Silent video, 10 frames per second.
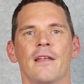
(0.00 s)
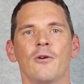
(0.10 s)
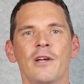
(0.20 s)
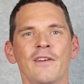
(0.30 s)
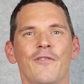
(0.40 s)

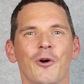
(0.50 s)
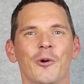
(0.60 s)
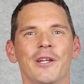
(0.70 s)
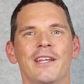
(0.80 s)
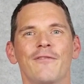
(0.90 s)
Looking
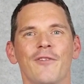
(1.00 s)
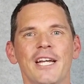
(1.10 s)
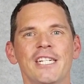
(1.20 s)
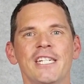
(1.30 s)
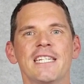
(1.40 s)
forward,
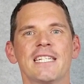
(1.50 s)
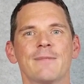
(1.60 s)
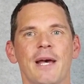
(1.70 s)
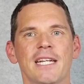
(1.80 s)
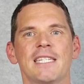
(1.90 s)
inflation is
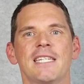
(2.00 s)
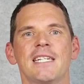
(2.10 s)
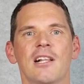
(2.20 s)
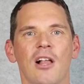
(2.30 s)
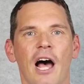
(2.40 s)
expected to
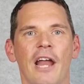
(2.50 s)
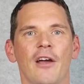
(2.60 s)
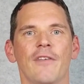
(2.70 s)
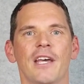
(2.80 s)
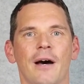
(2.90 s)
decline
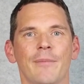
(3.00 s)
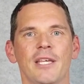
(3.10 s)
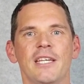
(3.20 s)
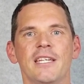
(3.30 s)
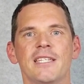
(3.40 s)
over the
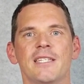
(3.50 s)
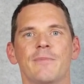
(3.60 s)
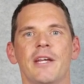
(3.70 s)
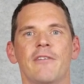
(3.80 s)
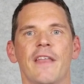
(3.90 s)
coming years to
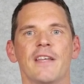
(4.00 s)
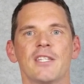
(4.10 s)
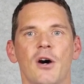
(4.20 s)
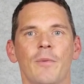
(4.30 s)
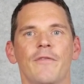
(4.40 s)
be around the
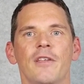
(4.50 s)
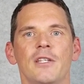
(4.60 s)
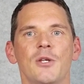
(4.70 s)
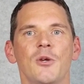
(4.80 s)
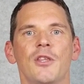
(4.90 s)
top of the
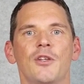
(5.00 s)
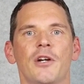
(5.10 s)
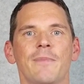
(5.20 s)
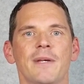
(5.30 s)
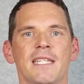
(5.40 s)
2 to
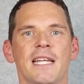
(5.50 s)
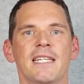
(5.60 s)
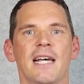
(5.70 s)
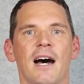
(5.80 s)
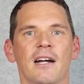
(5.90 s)
3%
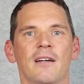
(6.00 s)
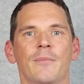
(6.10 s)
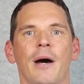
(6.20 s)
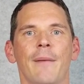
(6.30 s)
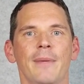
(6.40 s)

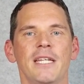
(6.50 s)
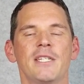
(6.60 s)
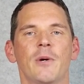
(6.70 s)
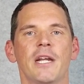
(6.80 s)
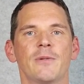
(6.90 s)
target by
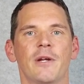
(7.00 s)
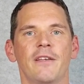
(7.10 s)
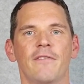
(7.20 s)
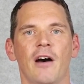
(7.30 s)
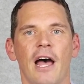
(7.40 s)

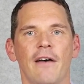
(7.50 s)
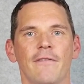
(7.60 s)
mid-2025.